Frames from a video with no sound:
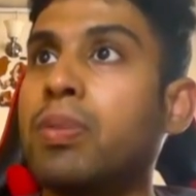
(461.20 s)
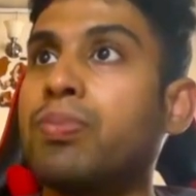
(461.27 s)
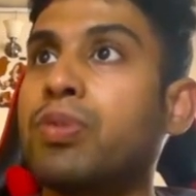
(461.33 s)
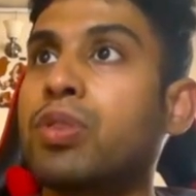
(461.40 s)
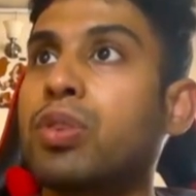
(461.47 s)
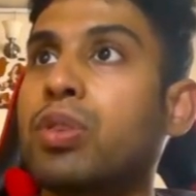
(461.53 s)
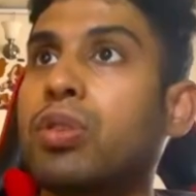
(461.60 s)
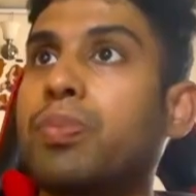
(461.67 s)

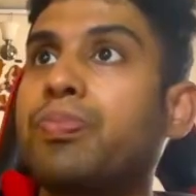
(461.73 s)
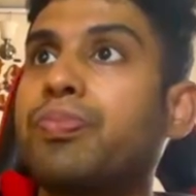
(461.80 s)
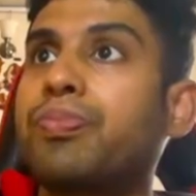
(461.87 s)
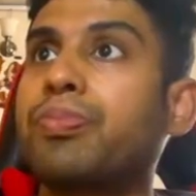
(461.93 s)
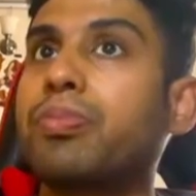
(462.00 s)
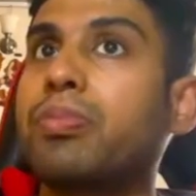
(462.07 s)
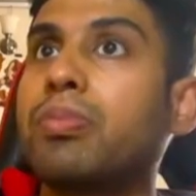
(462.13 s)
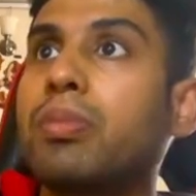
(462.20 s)
So
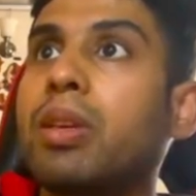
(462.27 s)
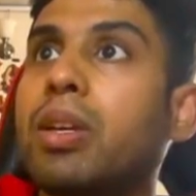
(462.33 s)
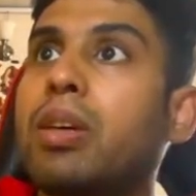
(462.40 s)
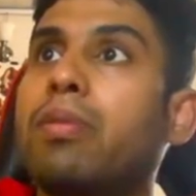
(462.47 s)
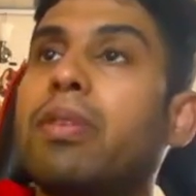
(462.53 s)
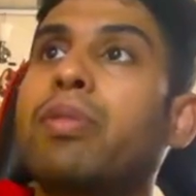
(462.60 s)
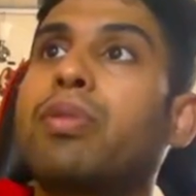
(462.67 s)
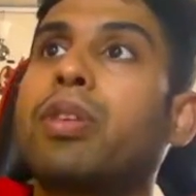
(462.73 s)
here
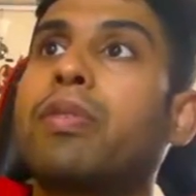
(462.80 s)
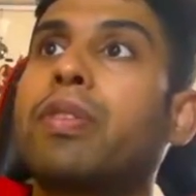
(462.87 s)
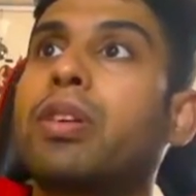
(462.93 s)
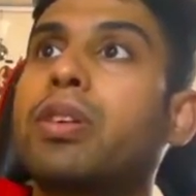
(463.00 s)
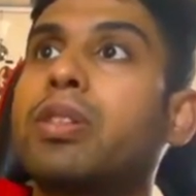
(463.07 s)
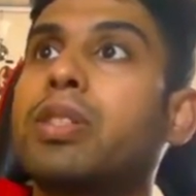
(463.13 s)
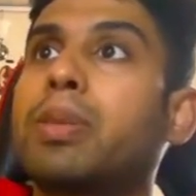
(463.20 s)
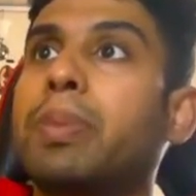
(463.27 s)
we have
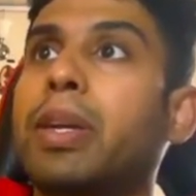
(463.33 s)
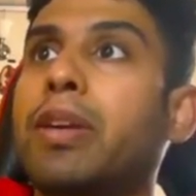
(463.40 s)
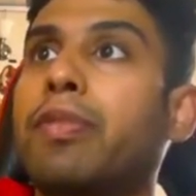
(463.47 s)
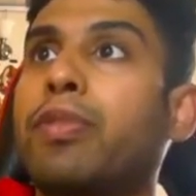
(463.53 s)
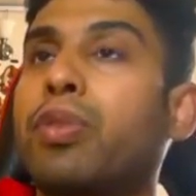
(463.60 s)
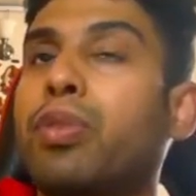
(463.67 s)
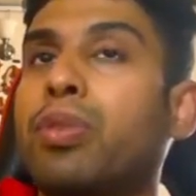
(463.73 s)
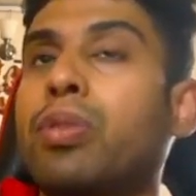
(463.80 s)
configured
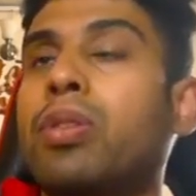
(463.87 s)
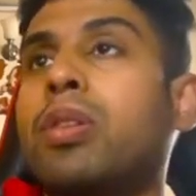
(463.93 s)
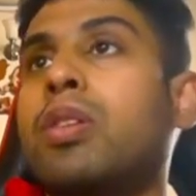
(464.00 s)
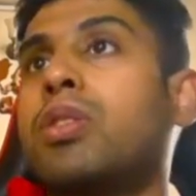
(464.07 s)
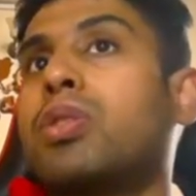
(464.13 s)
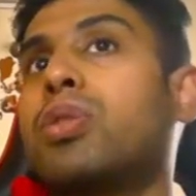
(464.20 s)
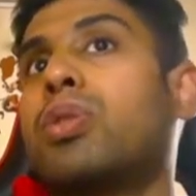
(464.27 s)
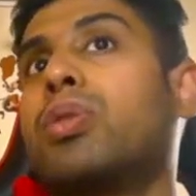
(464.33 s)
GPT-4o.
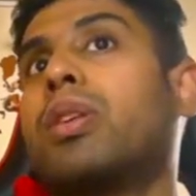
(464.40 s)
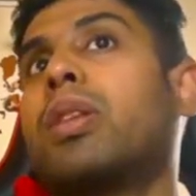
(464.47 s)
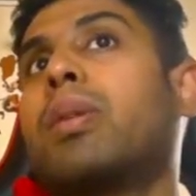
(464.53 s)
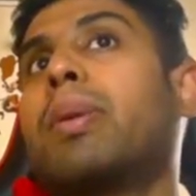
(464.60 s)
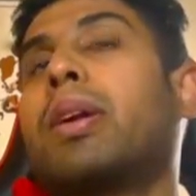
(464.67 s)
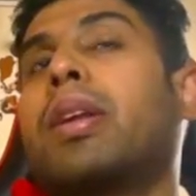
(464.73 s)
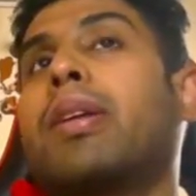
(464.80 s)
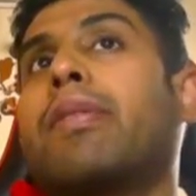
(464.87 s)
So in the
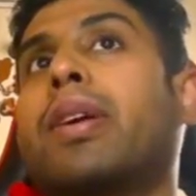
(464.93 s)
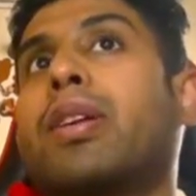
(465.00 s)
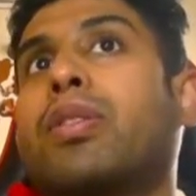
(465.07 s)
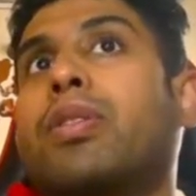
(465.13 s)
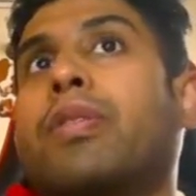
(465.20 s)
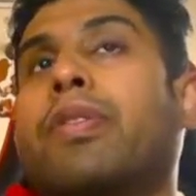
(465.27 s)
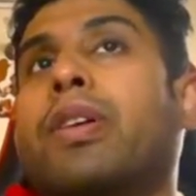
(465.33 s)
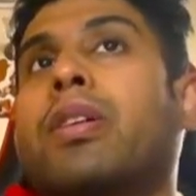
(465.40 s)
beginning, we had
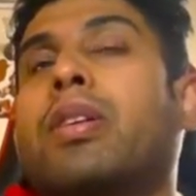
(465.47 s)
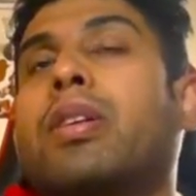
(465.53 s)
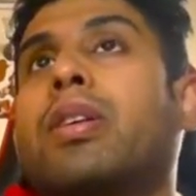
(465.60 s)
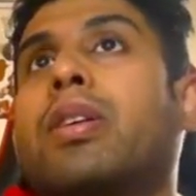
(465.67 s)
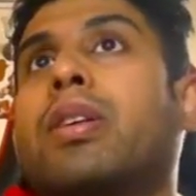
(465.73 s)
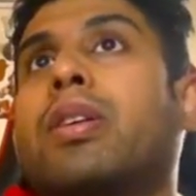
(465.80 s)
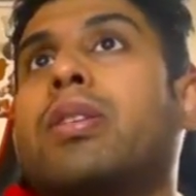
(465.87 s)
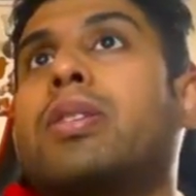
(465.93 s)

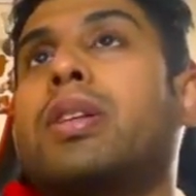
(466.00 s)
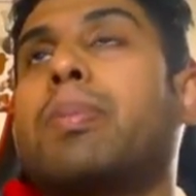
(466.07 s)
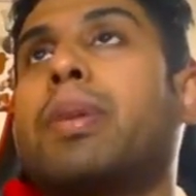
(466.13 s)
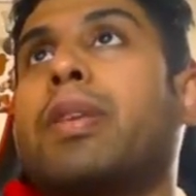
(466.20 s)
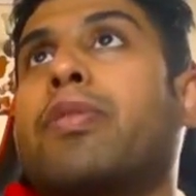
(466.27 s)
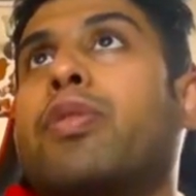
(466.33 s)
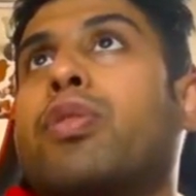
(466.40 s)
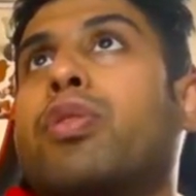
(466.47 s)
configured
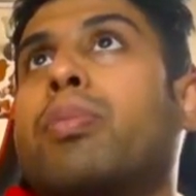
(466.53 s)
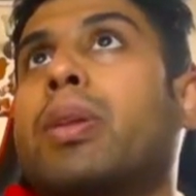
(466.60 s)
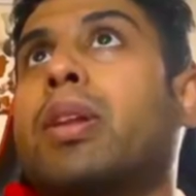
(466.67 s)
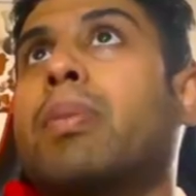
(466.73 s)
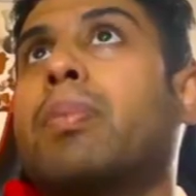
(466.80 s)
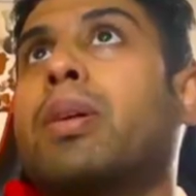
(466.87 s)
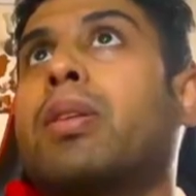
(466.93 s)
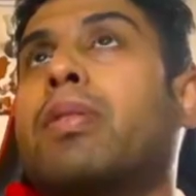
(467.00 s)
GPT-4o mini,
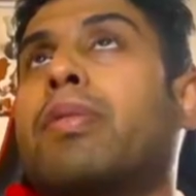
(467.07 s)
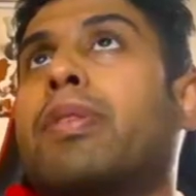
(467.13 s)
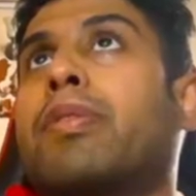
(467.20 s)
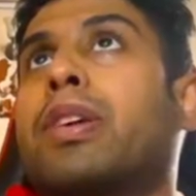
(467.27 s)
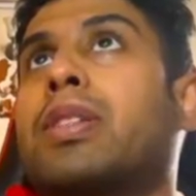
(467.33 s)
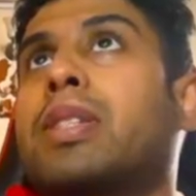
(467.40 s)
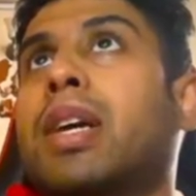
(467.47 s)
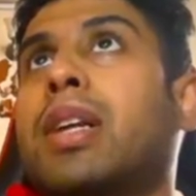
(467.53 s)
but we
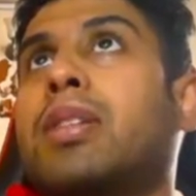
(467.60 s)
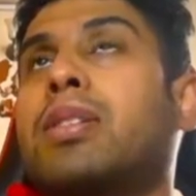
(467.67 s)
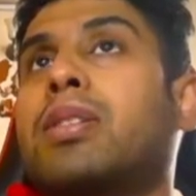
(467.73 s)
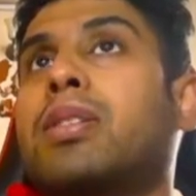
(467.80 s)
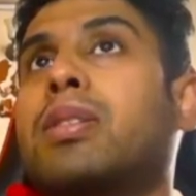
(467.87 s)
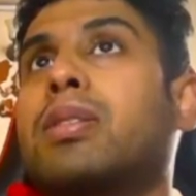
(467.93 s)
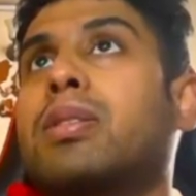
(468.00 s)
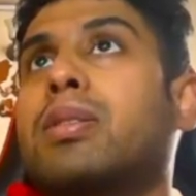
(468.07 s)
faced
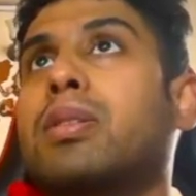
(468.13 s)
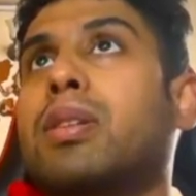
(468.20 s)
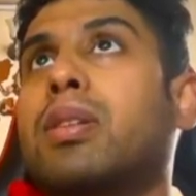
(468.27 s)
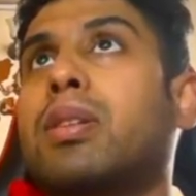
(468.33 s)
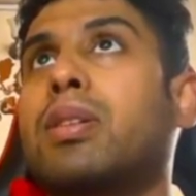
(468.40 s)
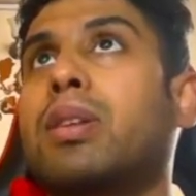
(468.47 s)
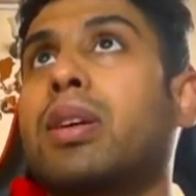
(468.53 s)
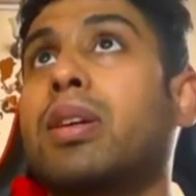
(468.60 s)
challenges
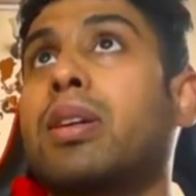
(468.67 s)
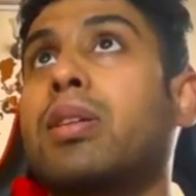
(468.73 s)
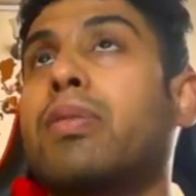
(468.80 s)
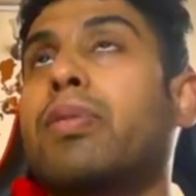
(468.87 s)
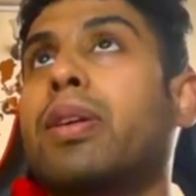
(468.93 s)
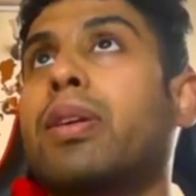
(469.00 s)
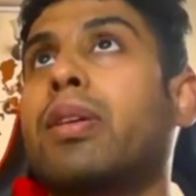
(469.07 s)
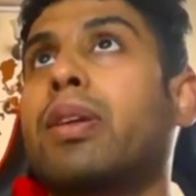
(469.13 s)
in it
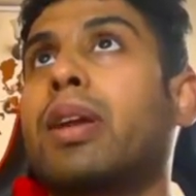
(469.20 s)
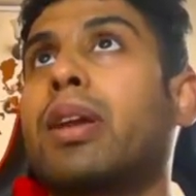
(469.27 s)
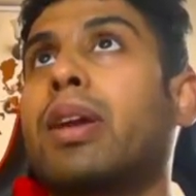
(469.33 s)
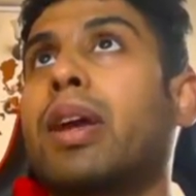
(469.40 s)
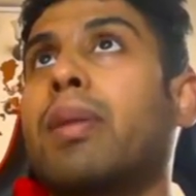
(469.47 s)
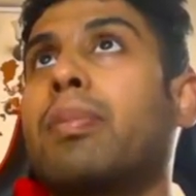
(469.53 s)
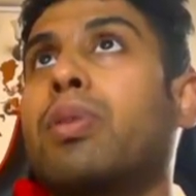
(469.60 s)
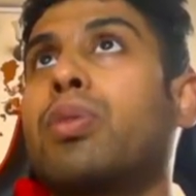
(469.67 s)
when it
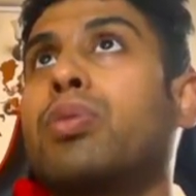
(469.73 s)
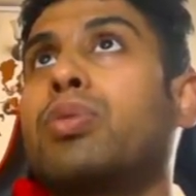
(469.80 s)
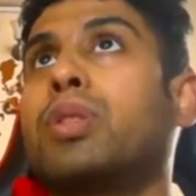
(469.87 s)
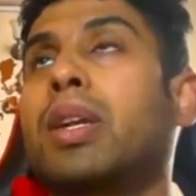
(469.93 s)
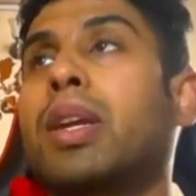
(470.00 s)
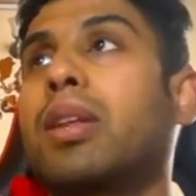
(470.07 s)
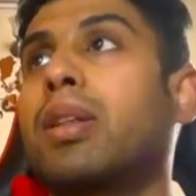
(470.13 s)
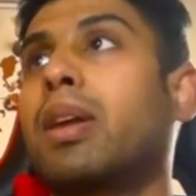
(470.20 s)
came to
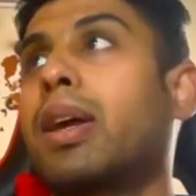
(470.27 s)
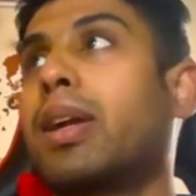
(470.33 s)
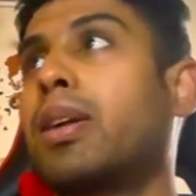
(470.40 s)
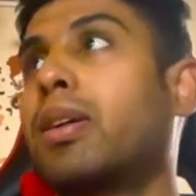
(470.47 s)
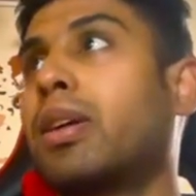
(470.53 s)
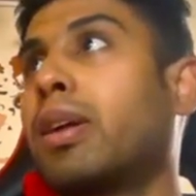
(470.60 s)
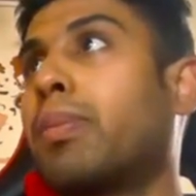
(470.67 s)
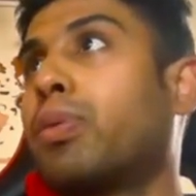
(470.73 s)
sending the right
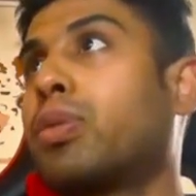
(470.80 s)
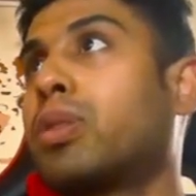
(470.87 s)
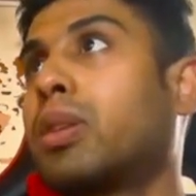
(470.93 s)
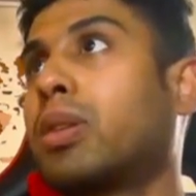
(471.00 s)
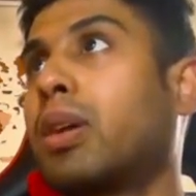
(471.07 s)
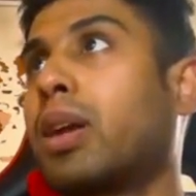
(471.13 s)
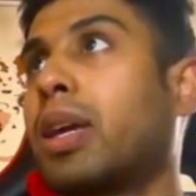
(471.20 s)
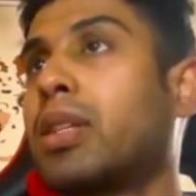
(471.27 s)
inputs in
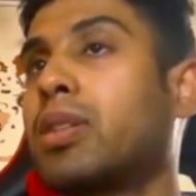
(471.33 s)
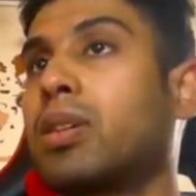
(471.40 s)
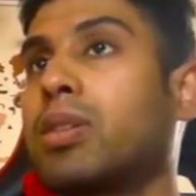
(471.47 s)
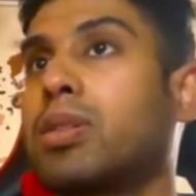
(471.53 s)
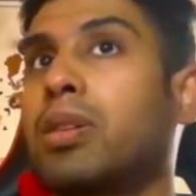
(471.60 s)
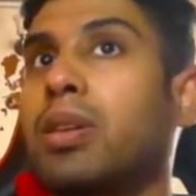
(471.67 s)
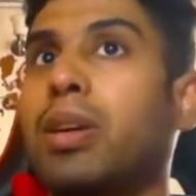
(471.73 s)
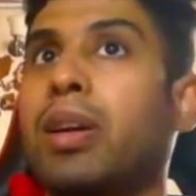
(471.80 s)
the right
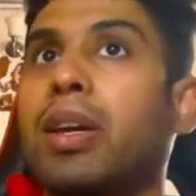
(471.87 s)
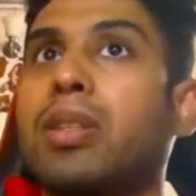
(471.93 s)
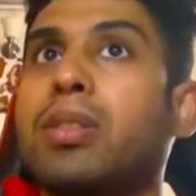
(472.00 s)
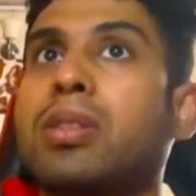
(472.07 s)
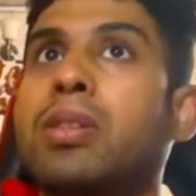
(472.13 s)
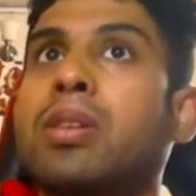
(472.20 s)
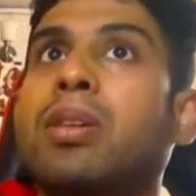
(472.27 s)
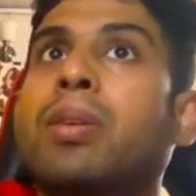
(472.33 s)
structure, and
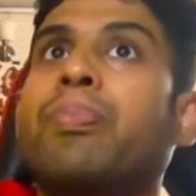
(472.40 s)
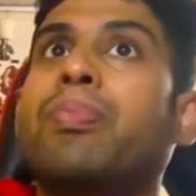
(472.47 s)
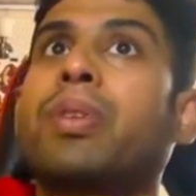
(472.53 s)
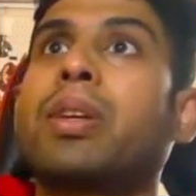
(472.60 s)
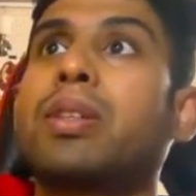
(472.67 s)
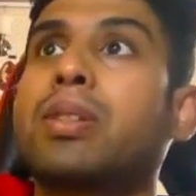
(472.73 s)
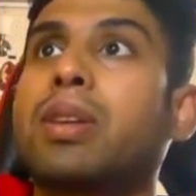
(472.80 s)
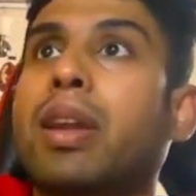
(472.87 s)
hence
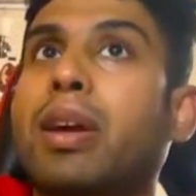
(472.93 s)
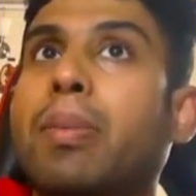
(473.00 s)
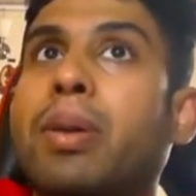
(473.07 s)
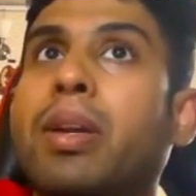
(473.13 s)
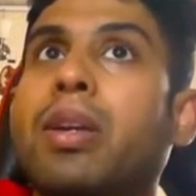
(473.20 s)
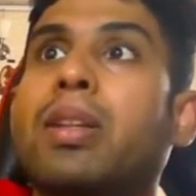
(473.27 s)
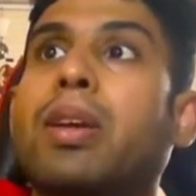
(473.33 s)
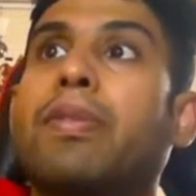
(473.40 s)
it's
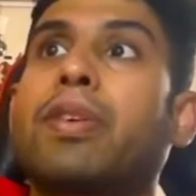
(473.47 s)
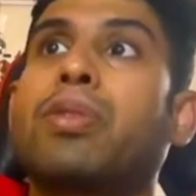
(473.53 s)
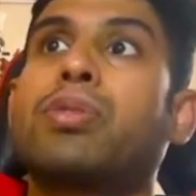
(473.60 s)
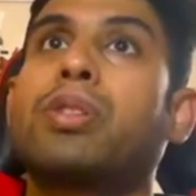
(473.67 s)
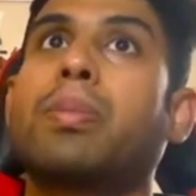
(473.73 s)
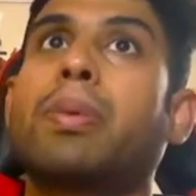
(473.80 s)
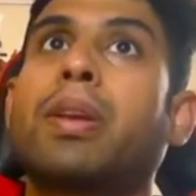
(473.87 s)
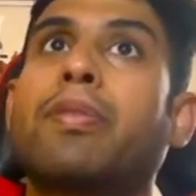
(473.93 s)
recommended that we use
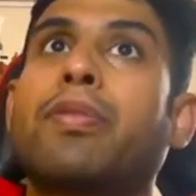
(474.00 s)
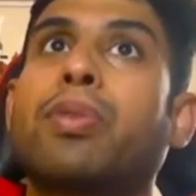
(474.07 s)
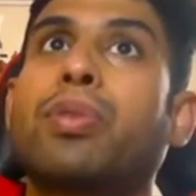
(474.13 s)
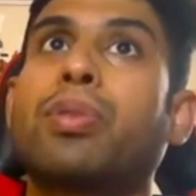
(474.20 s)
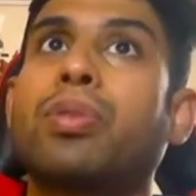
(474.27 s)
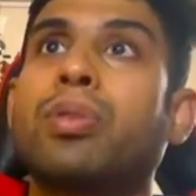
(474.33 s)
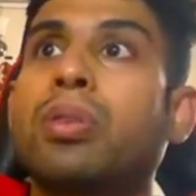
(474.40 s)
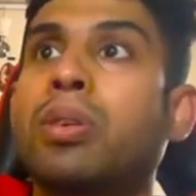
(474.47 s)
GPT-4o.